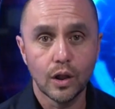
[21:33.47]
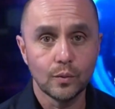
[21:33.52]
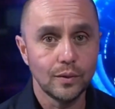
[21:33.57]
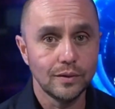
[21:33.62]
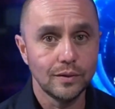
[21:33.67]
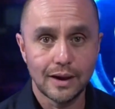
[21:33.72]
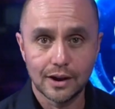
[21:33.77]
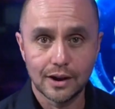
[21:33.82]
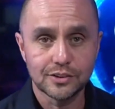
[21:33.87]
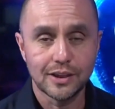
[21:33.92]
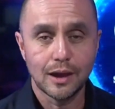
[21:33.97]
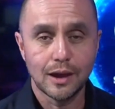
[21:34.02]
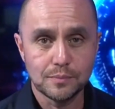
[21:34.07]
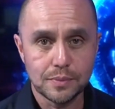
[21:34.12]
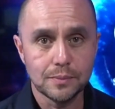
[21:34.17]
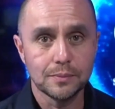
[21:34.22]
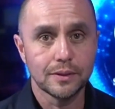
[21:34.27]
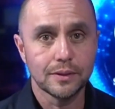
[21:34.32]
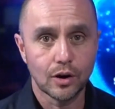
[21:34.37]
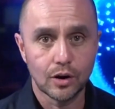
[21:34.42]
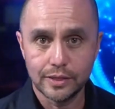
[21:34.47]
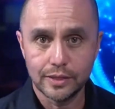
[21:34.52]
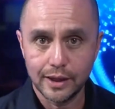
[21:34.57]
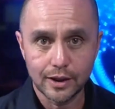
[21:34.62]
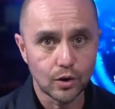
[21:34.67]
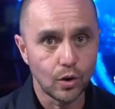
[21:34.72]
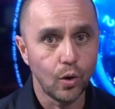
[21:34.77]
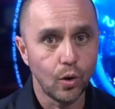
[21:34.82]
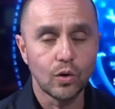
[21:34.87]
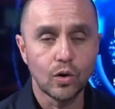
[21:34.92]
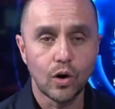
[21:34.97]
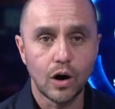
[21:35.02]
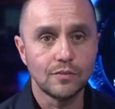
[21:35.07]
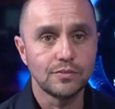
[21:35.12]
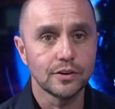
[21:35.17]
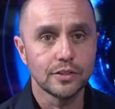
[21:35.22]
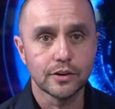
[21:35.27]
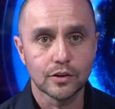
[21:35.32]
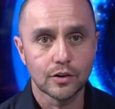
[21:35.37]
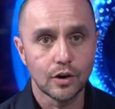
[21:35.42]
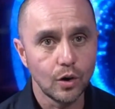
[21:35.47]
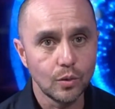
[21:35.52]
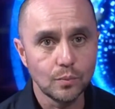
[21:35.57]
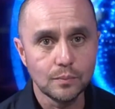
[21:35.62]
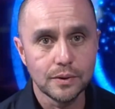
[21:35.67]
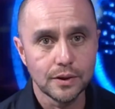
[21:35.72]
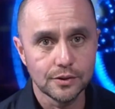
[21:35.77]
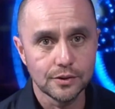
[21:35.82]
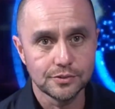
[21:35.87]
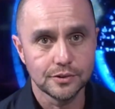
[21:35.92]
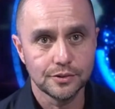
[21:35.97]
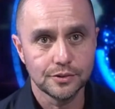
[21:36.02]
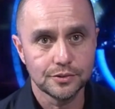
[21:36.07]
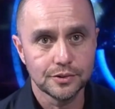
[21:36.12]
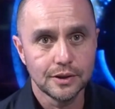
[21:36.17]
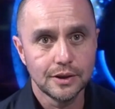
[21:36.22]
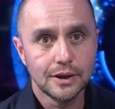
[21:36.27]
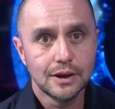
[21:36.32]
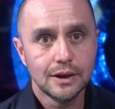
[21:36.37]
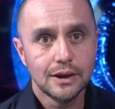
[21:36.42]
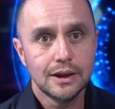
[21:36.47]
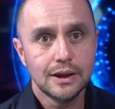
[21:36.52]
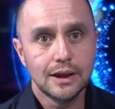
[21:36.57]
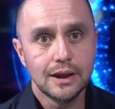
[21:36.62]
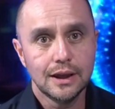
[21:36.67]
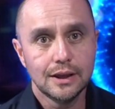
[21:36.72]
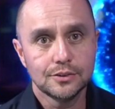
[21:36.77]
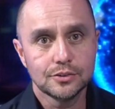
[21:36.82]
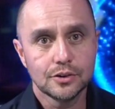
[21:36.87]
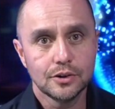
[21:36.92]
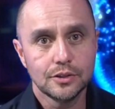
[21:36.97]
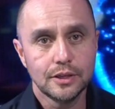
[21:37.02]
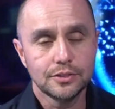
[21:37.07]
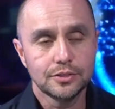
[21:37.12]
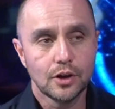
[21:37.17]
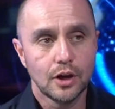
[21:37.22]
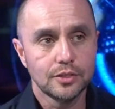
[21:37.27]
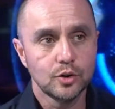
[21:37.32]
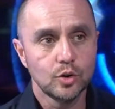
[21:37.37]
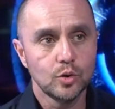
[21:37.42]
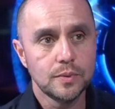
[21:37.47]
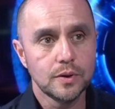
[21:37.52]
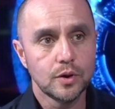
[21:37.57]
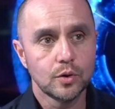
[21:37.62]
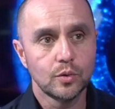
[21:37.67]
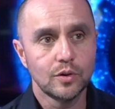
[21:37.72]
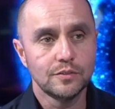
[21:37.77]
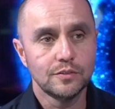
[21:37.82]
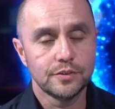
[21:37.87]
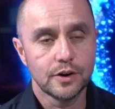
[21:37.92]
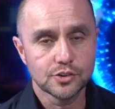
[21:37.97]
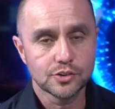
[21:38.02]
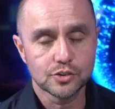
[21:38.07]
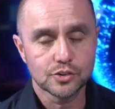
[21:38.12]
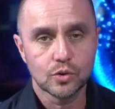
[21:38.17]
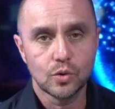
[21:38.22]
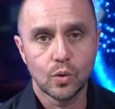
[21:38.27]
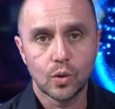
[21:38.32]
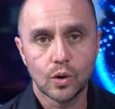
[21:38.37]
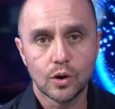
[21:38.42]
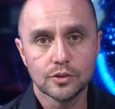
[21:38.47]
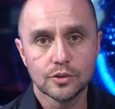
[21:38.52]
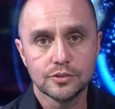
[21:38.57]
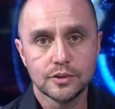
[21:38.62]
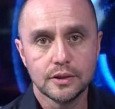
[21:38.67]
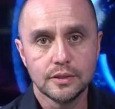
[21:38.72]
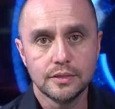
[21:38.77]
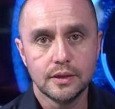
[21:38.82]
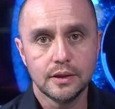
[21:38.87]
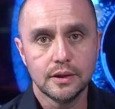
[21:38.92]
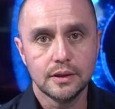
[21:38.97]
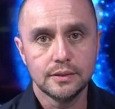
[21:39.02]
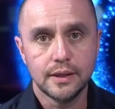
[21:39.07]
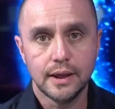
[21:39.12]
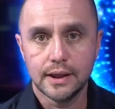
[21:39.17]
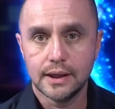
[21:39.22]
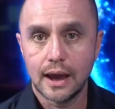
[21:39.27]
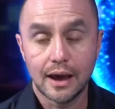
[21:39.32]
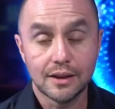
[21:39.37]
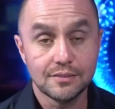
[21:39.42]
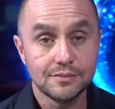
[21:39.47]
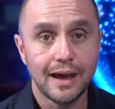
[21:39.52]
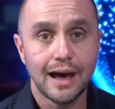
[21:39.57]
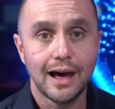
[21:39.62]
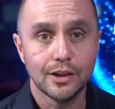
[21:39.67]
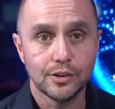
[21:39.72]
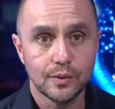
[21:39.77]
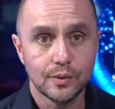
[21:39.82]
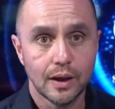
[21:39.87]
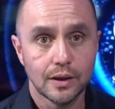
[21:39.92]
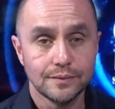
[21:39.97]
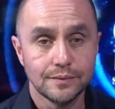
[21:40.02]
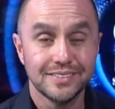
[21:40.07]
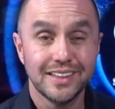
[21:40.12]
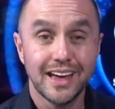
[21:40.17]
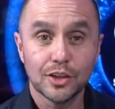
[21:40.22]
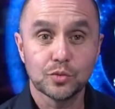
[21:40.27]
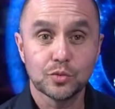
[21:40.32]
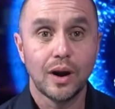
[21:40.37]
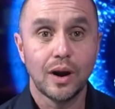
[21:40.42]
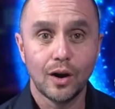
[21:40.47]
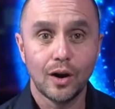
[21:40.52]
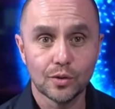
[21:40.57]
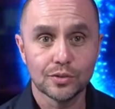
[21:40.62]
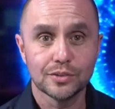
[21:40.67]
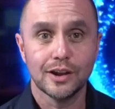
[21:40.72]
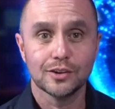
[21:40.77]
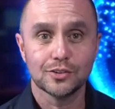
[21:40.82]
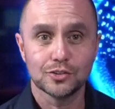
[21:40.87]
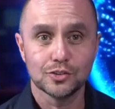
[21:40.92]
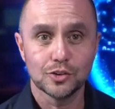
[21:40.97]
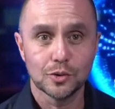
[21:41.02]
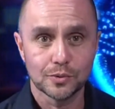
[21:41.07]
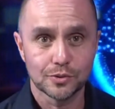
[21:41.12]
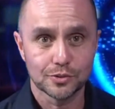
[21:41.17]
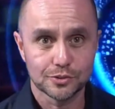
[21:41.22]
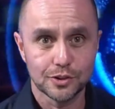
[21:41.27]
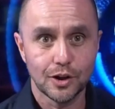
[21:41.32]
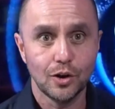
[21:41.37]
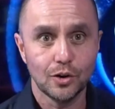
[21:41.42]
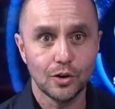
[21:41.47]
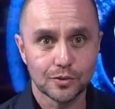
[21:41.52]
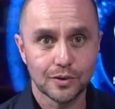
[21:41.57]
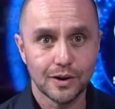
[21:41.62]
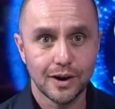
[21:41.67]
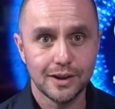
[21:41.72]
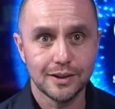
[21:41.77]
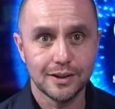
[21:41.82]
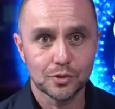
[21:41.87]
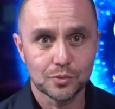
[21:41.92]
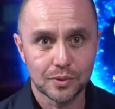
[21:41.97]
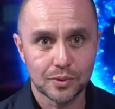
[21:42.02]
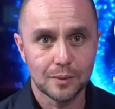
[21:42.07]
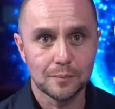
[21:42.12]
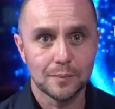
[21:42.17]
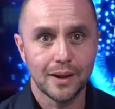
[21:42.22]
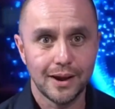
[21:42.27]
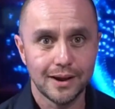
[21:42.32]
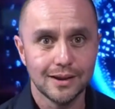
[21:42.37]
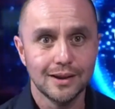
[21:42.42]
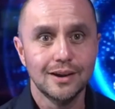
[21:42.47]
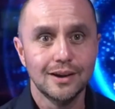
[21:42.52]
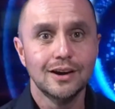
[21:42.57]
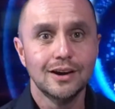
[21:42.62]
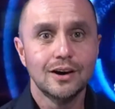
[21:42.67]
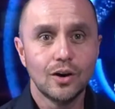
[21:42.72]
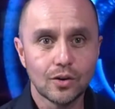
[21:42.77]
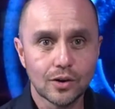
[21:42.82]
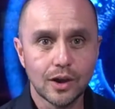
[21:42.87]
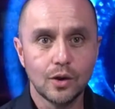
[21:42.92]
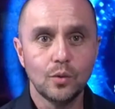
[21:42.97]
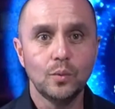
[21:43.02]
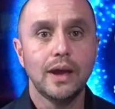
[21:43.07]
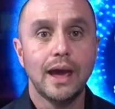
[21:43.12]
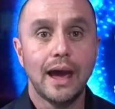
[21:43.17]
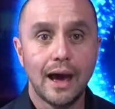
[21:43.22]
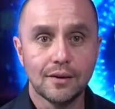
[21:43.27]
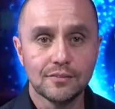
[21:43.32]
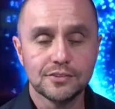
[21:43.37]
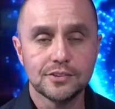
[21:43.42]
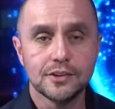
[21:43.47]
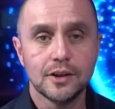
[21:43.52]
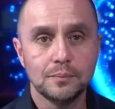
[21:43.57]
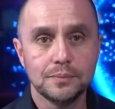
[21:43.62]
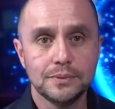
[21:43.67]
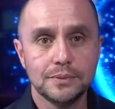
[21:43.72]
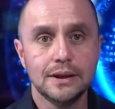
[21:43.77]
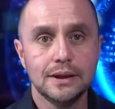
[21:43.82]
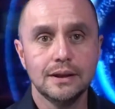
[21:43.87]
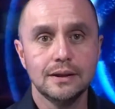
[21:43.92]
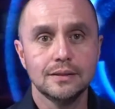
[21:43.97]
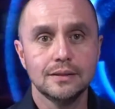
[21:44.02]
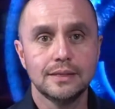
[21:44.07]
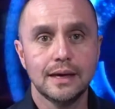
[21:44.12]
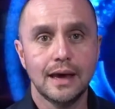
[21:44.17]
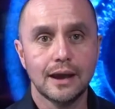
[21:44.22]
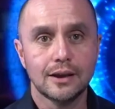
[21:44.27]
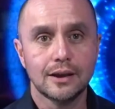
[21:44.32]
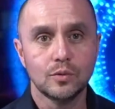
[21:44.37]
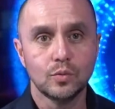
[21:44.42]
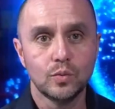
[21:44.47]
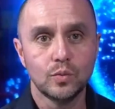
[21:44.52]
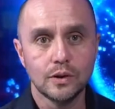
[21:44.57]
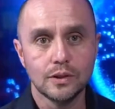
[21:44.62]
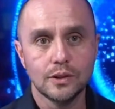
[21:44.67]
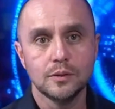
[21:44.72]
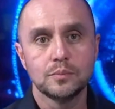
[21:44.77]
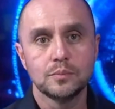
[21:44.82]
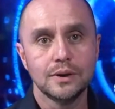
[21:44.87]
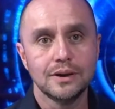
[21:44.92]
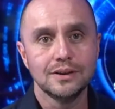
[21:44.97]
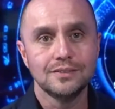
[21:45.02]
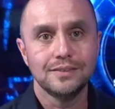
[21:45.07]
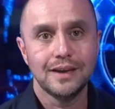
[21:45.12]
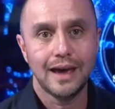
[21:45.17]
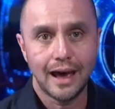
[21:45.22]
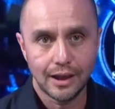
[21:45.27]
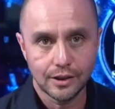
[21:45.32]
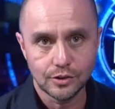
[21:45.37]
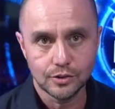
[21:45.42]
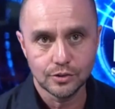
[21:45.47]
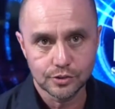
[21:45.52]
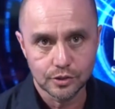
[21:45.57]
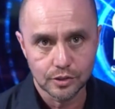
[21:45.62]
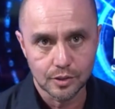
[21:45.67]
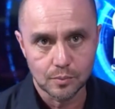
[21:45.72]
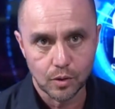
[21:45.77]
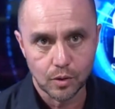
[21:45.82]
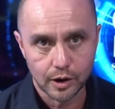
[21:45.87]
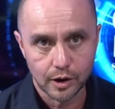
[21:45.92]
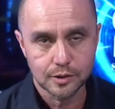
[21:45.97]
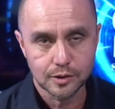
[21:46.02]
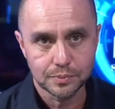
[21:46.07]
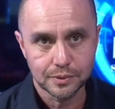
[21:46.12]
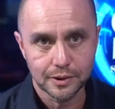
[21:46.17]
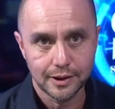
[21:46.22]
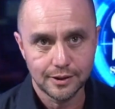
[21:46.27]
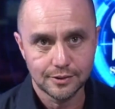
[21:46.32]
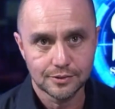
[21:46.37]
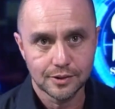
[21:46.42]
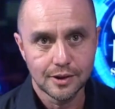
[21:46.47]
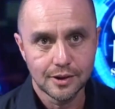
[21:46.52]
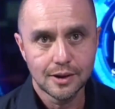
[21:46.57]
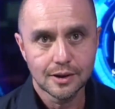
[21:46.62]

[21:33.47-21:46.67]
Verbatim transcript: We've actually had people that are they cold call for their own business, and so they thought there would be a refresher course, and then they got value out of it. That's where I was like super stoked, right? That's when I'm like, okay, we have something that could really bring value to the marketplace.